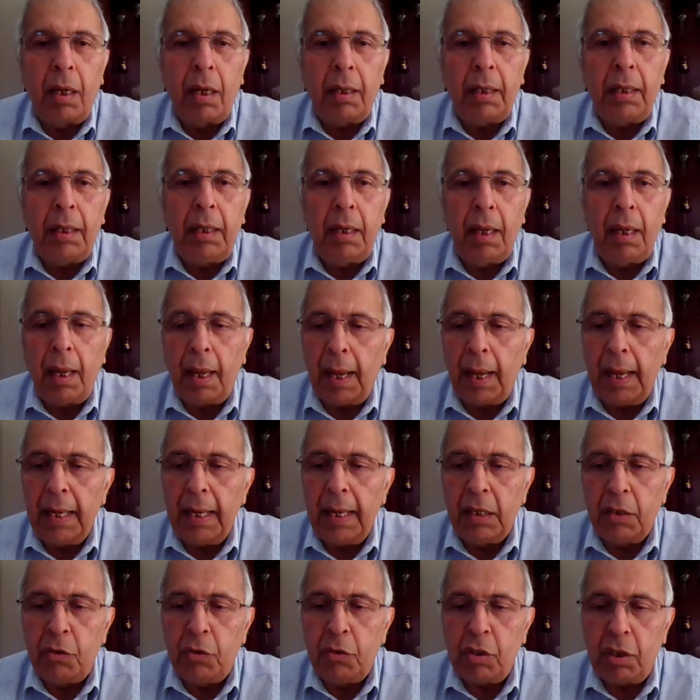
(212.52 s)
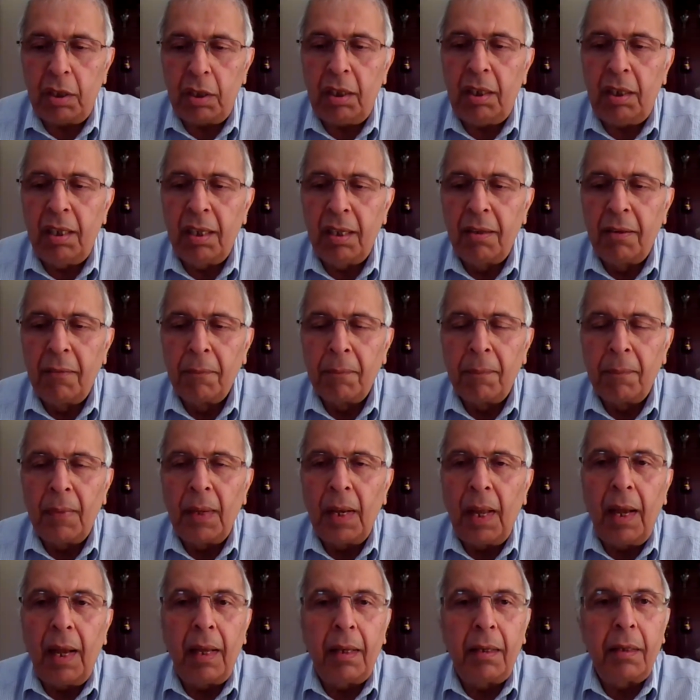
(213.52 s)
clean energy
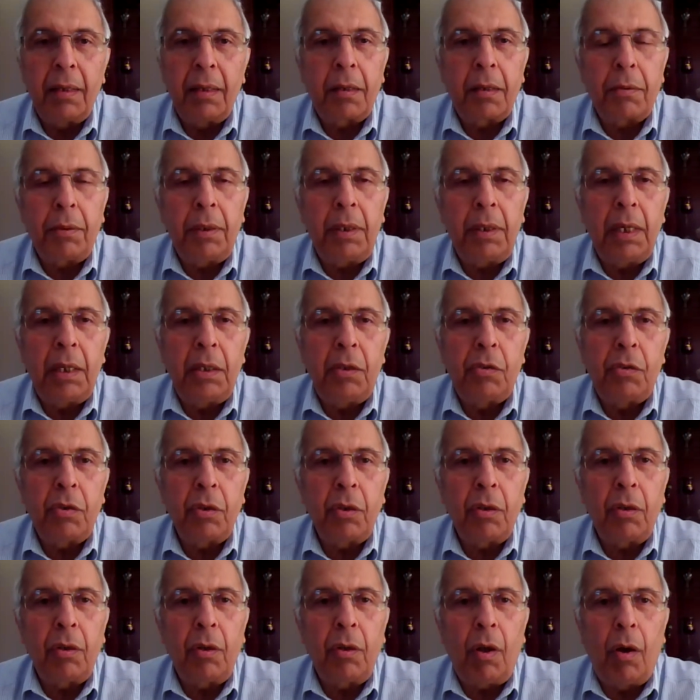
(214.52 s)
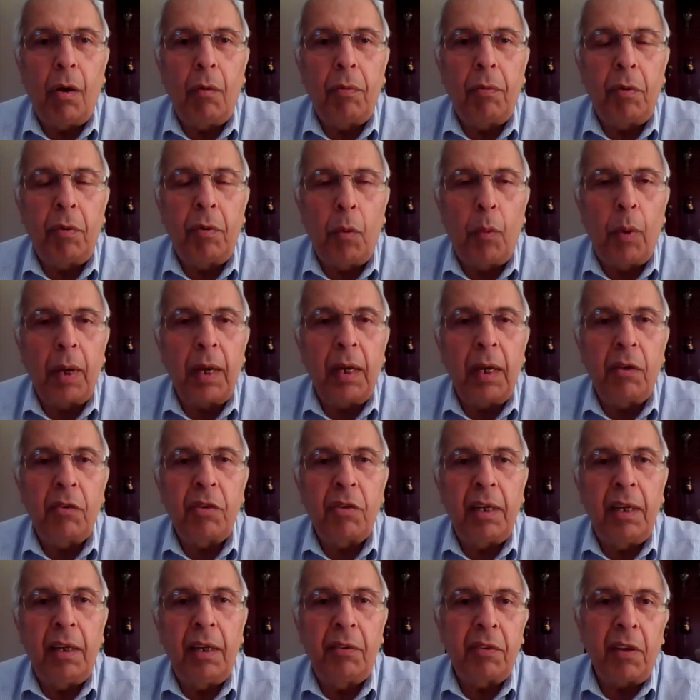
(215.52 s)
and the creation of what
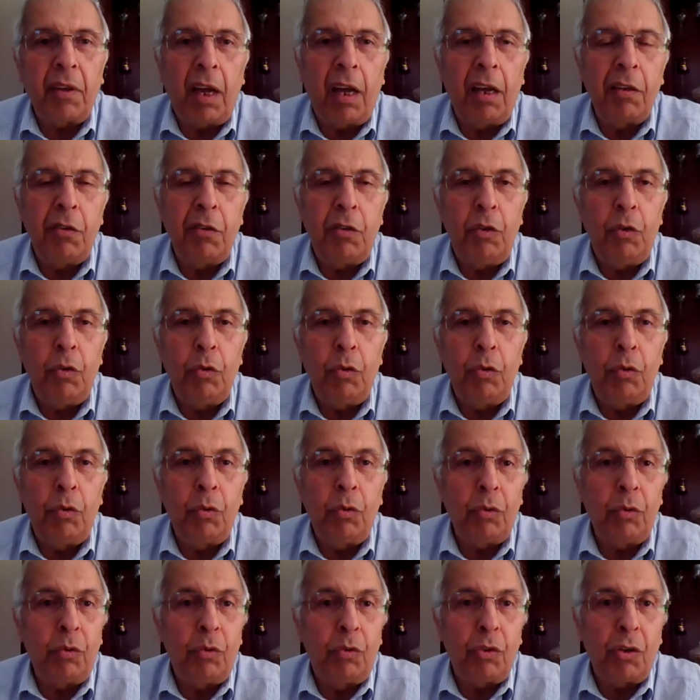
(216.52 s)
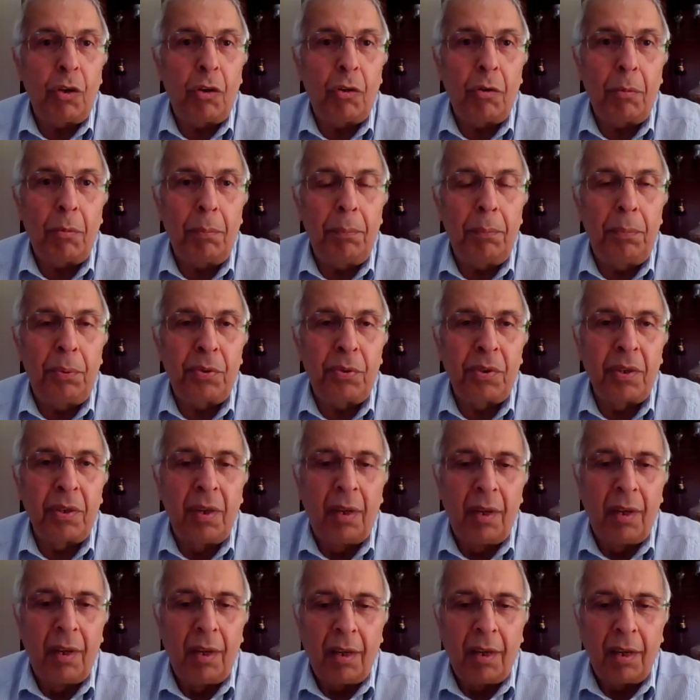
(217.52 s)
it says are new jobs.
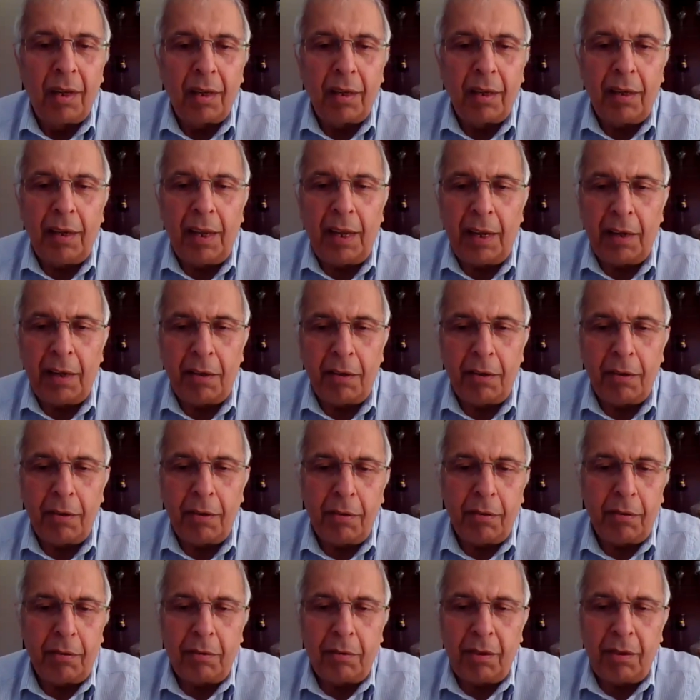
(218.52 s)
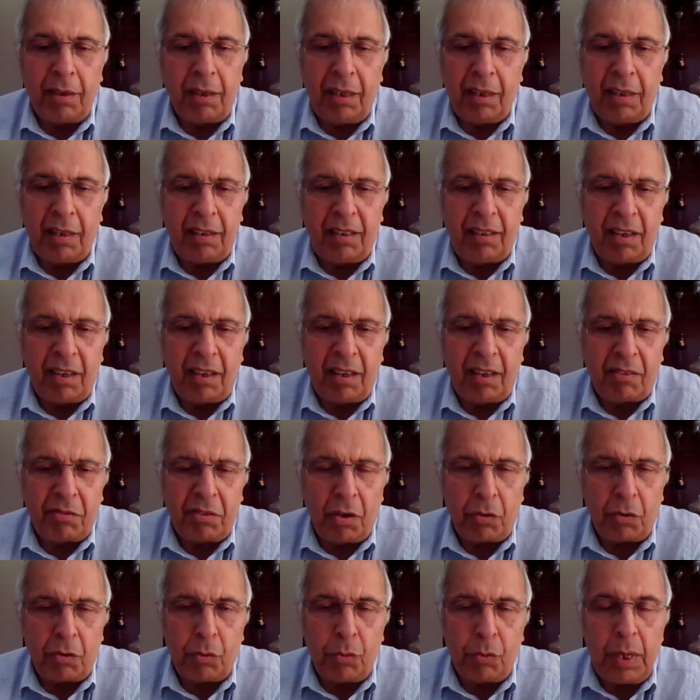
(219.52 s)
Now, it
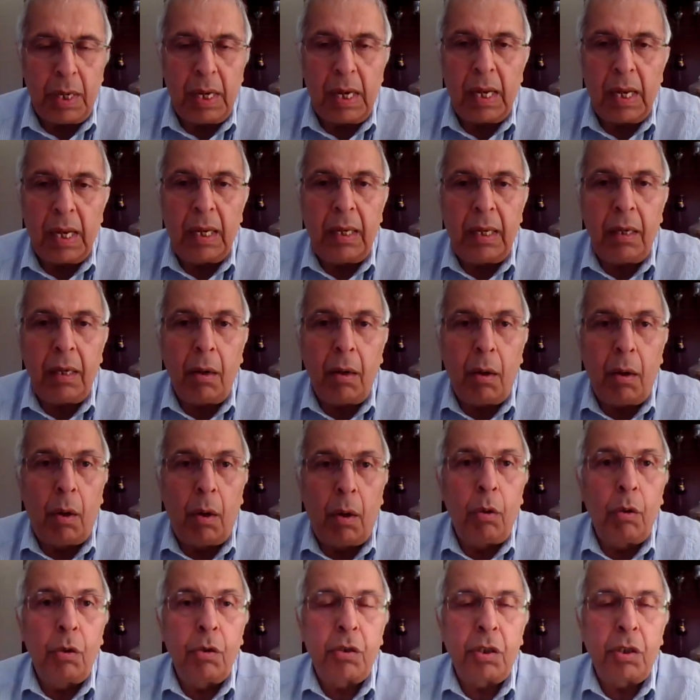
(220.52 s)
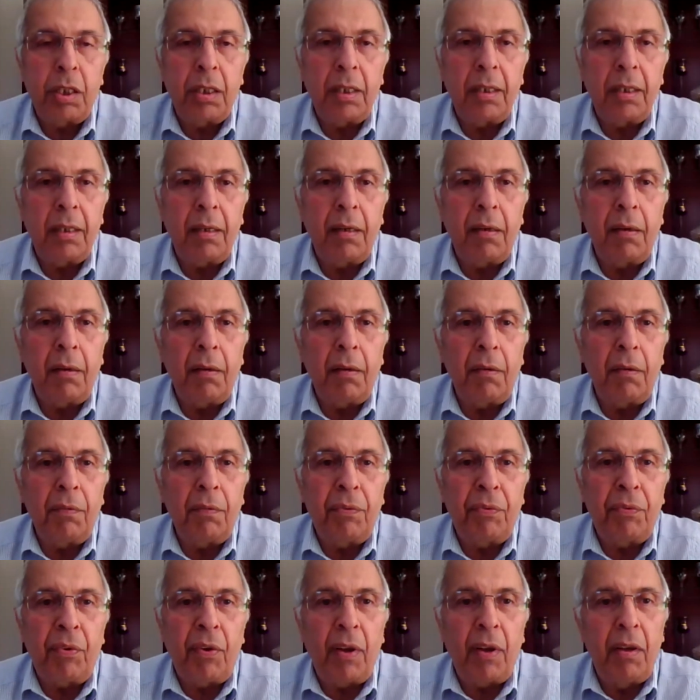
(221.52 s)
does not really alter
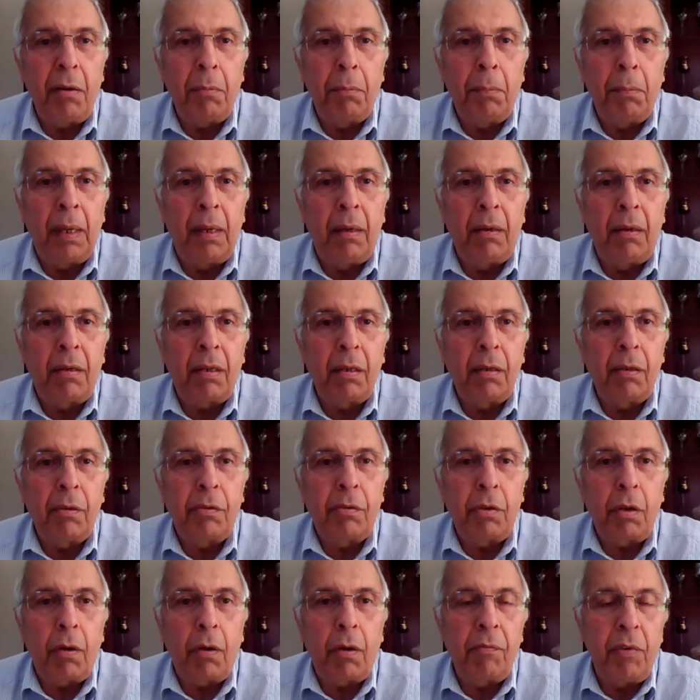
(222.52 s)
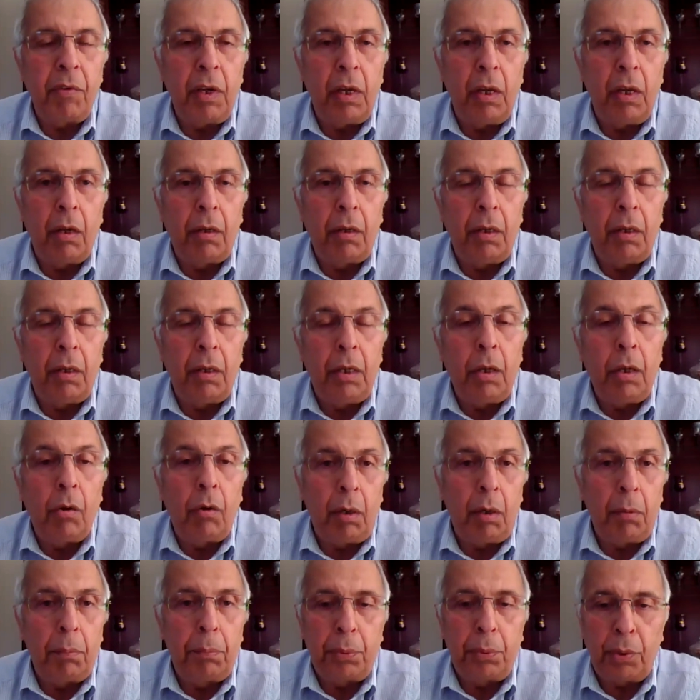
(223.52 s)
fundamental sort of
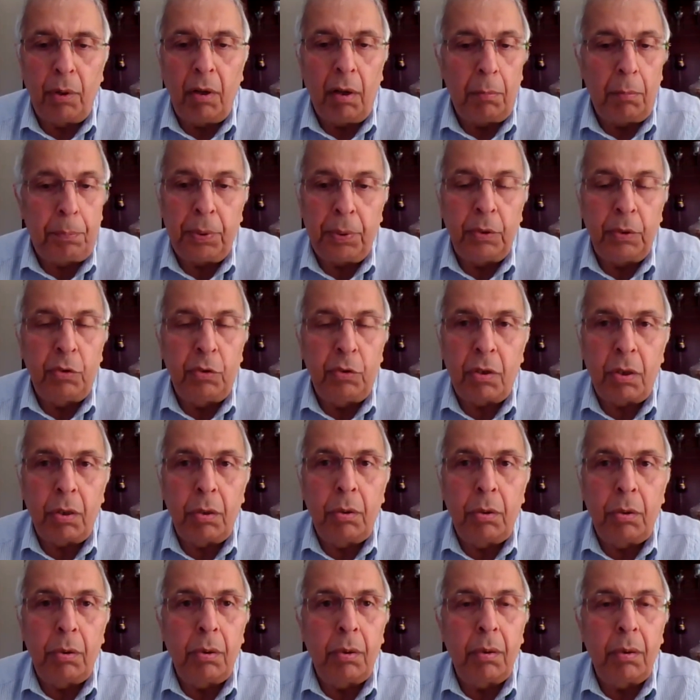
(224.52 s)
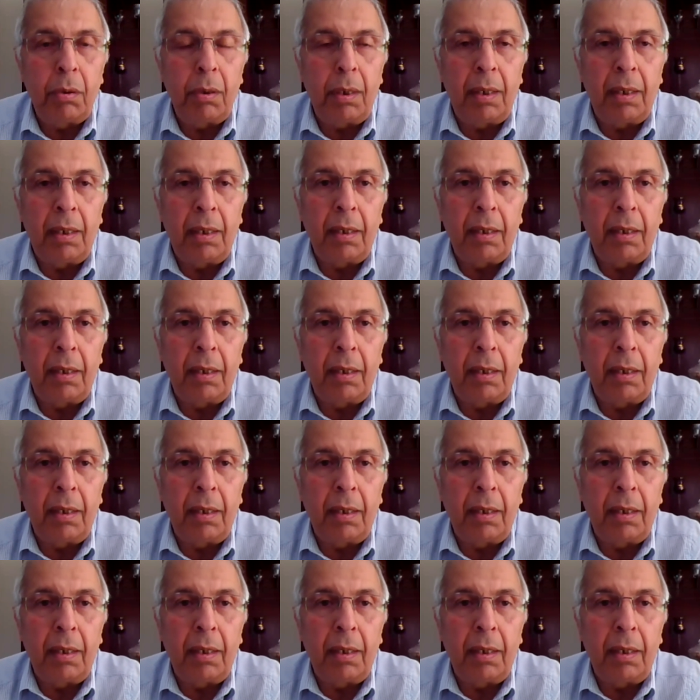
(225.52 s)
neoliberal approach to